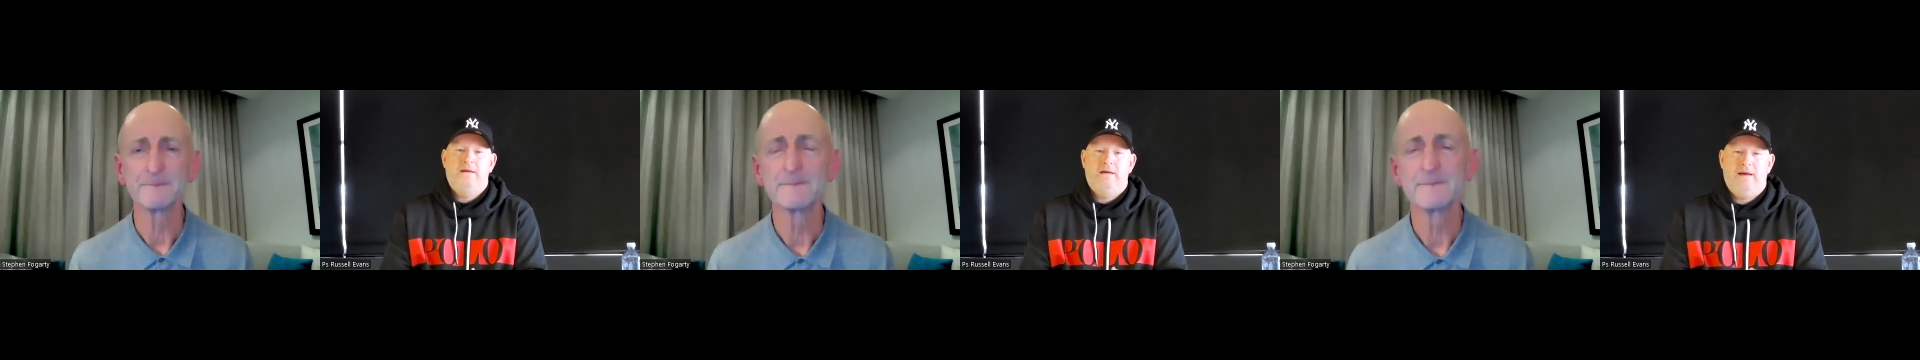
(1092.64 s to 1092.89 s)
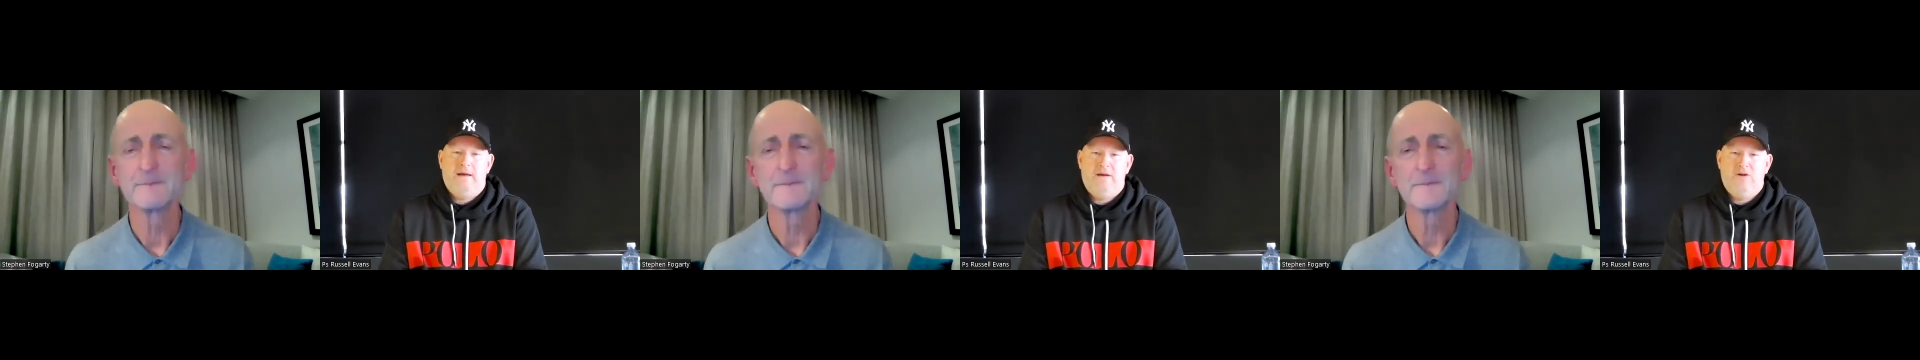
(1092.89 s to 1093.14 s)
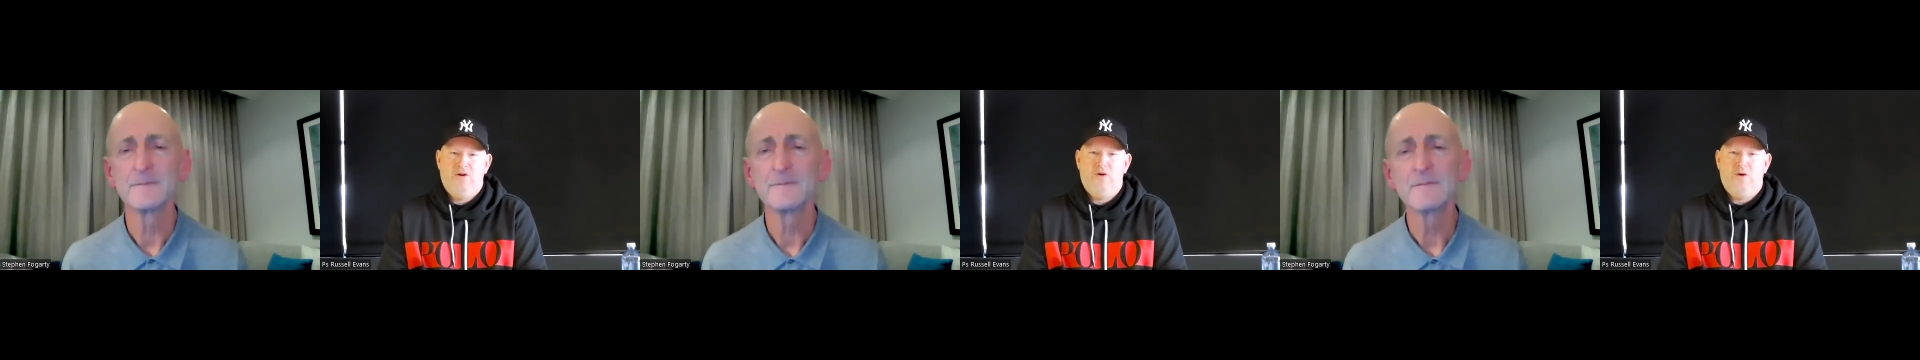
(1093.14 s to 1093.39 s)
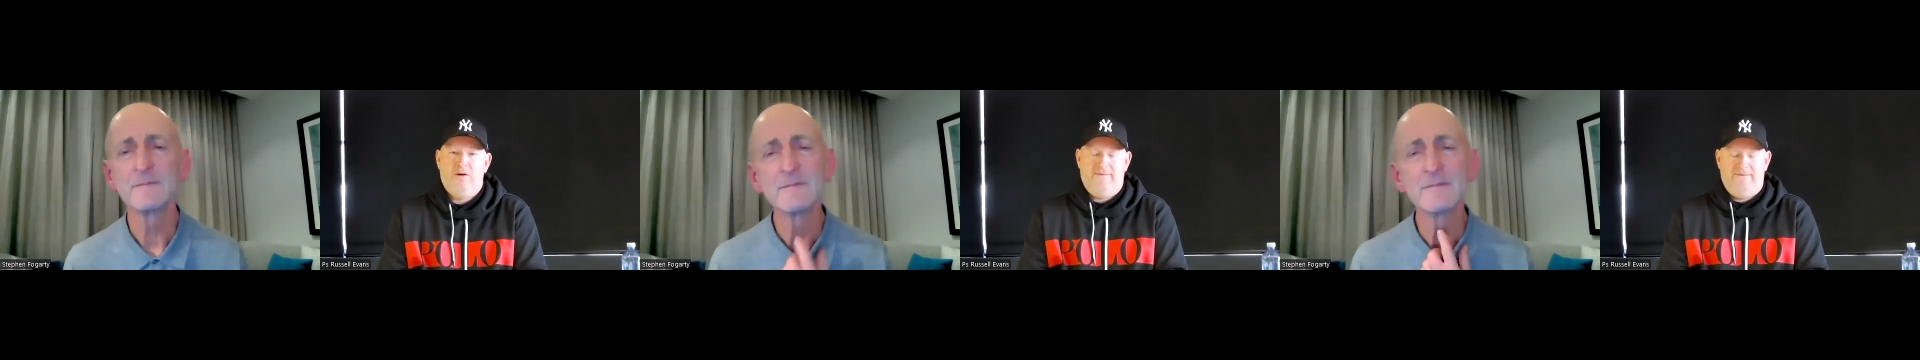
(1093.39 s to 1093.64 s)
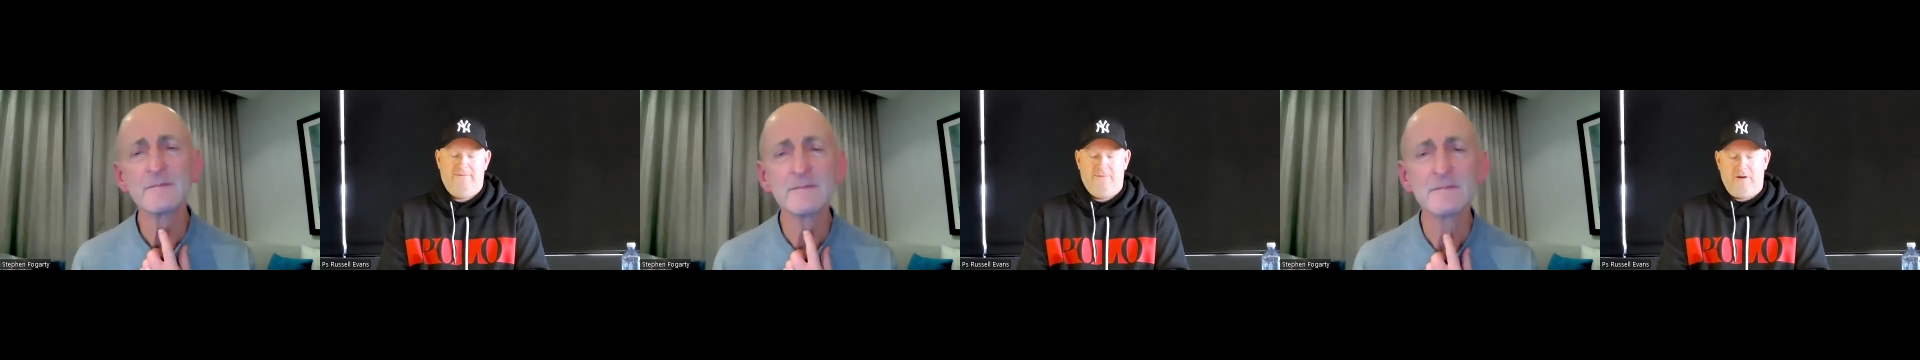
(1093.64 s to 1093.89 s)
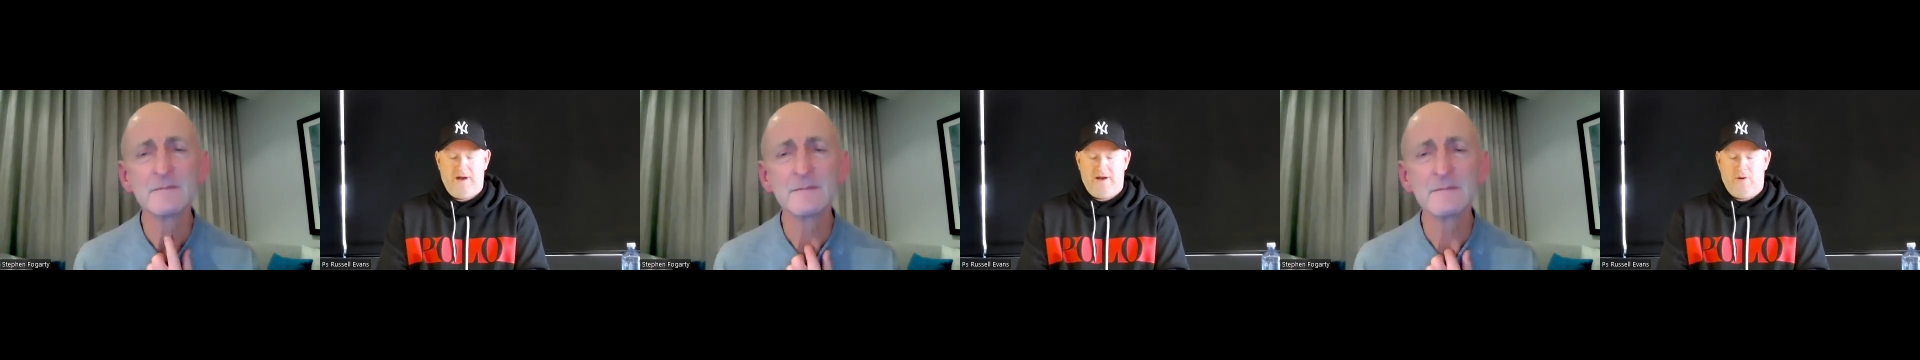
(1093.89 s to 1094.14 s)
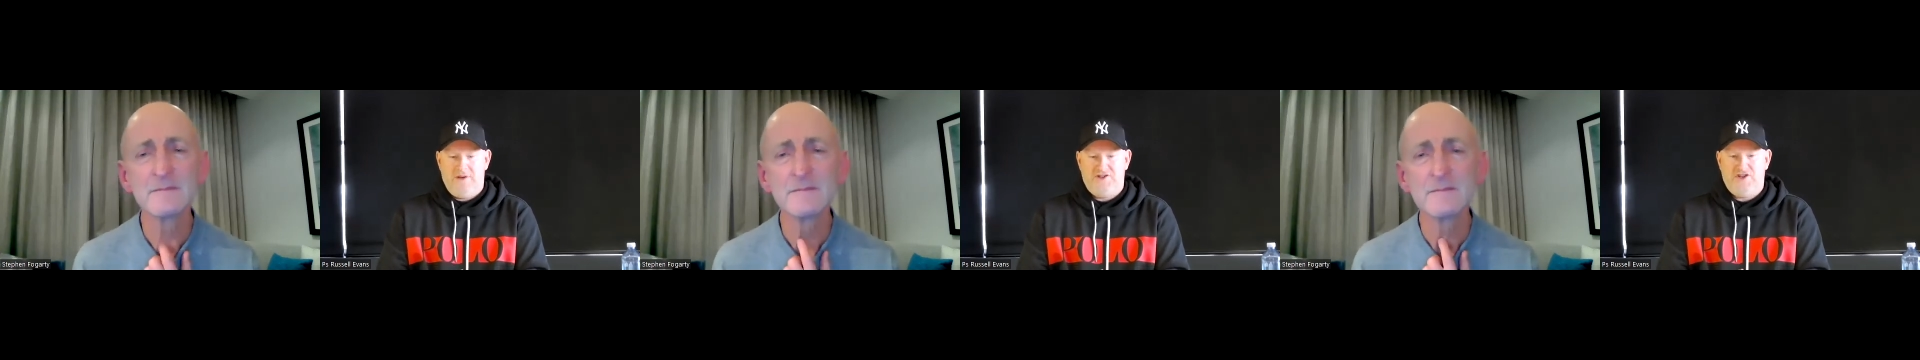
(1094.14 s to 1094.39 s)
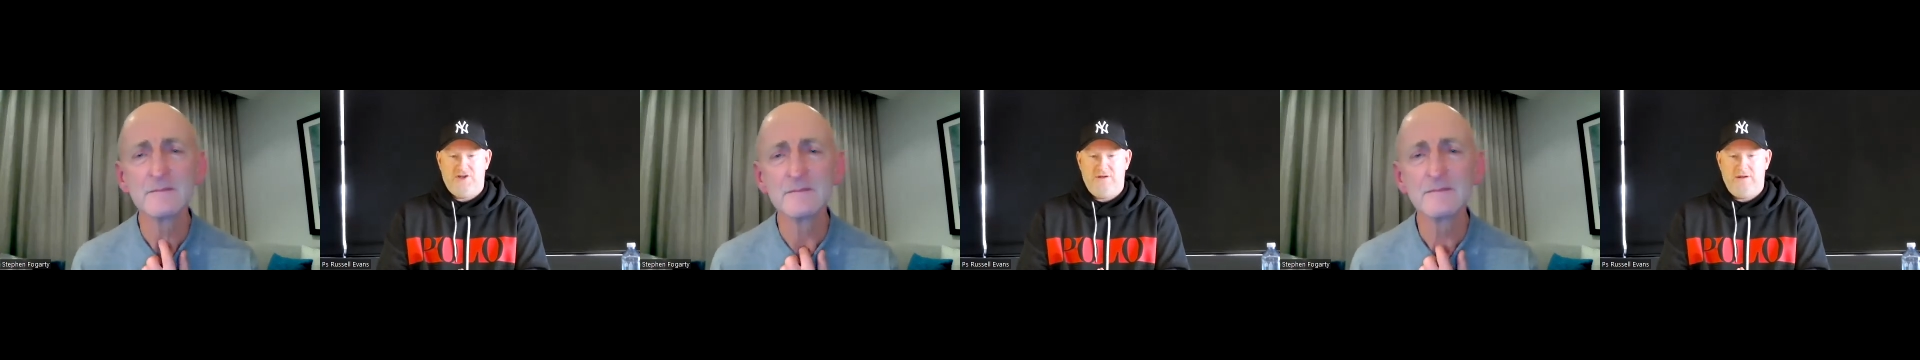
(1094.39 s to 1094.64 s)
Speaker 1: Yeah, good, good, great
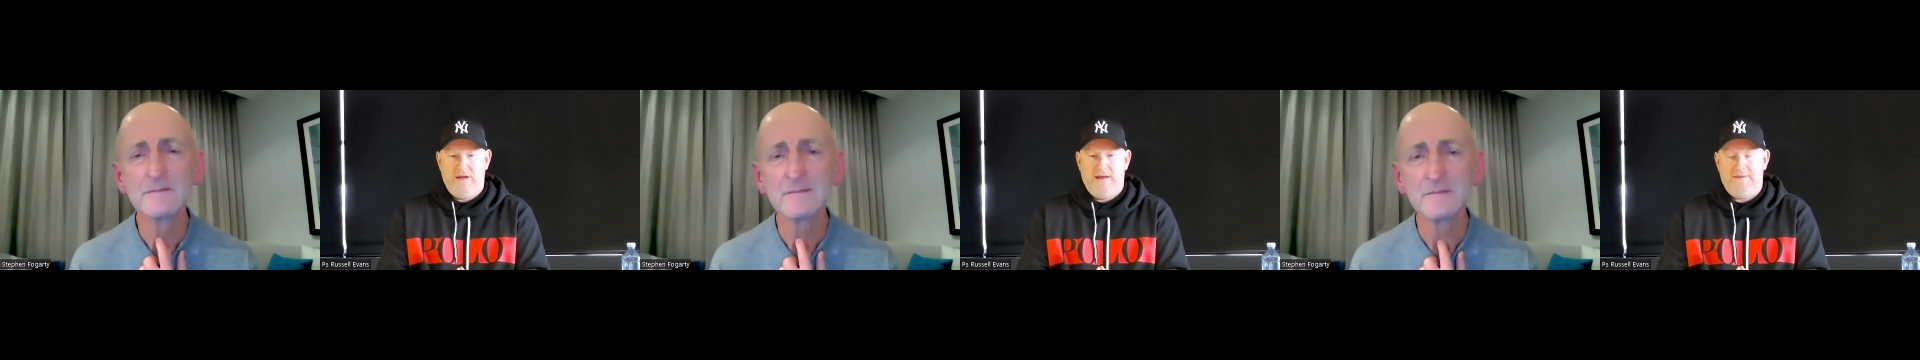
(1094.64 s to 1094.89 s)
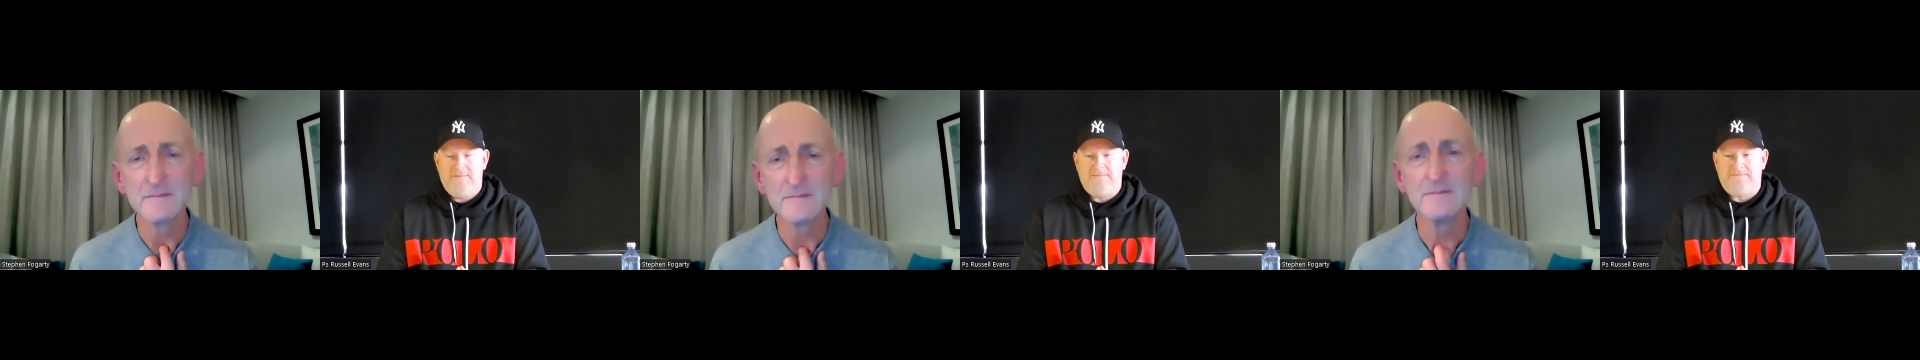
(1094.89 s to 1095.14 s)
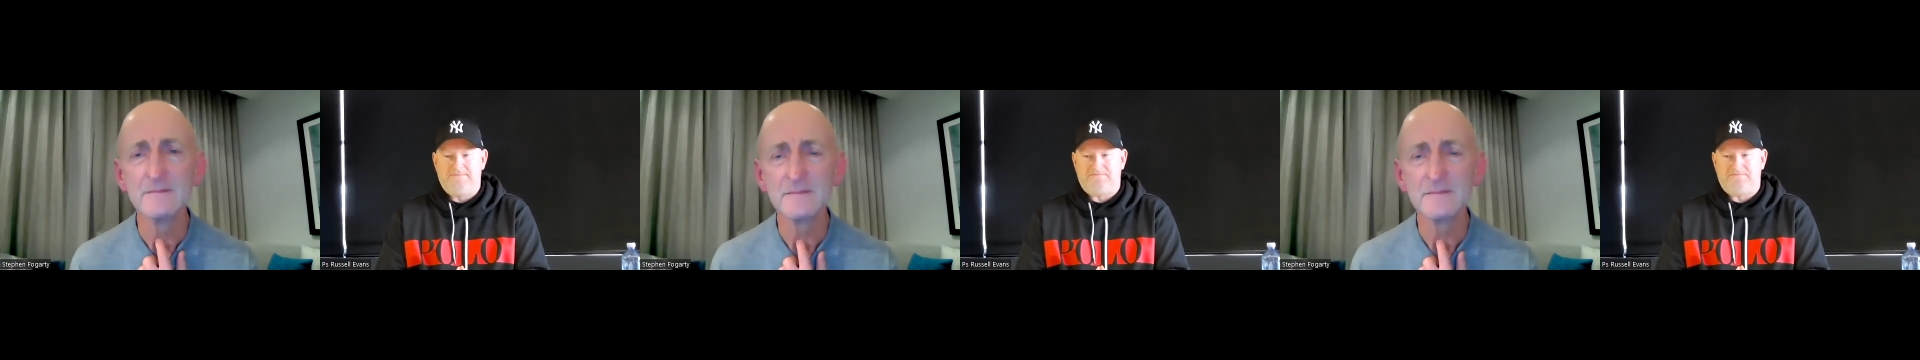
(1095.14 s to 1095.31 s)
question. Um,